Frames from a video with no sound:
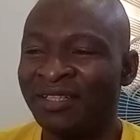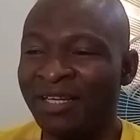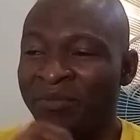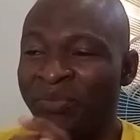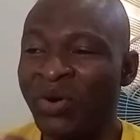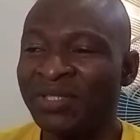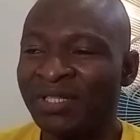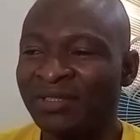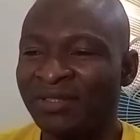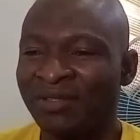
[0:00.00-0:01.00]

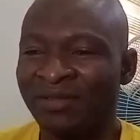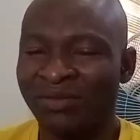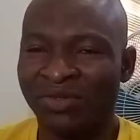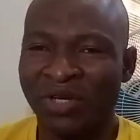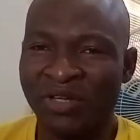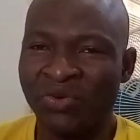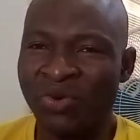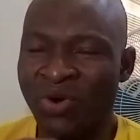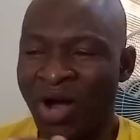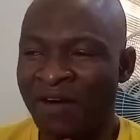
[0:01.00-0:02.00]
important so that
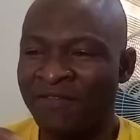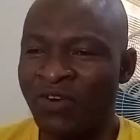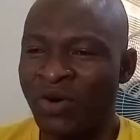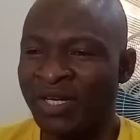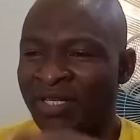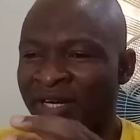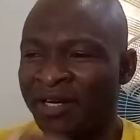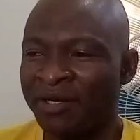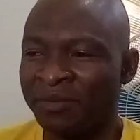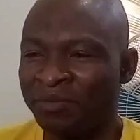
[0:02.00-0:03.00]
you avoid
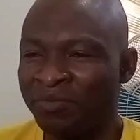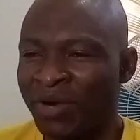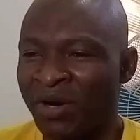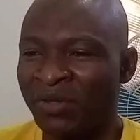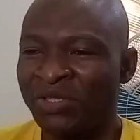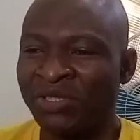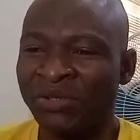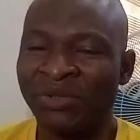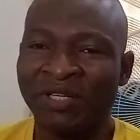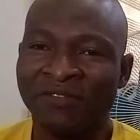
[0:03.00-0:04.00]

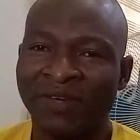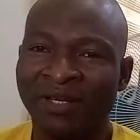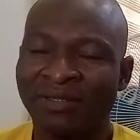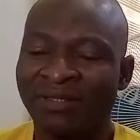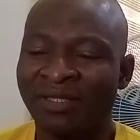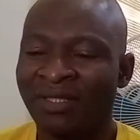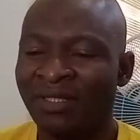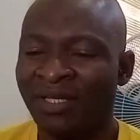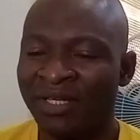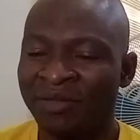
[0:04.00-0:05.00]
biological effects
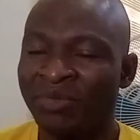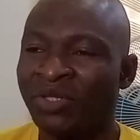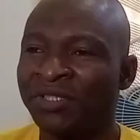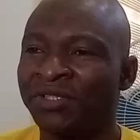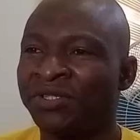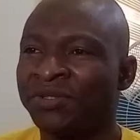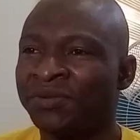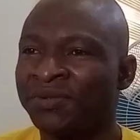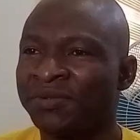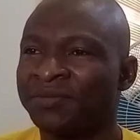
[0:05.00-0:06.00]
in body
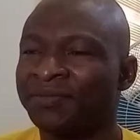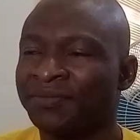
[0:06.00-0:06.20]
tissues.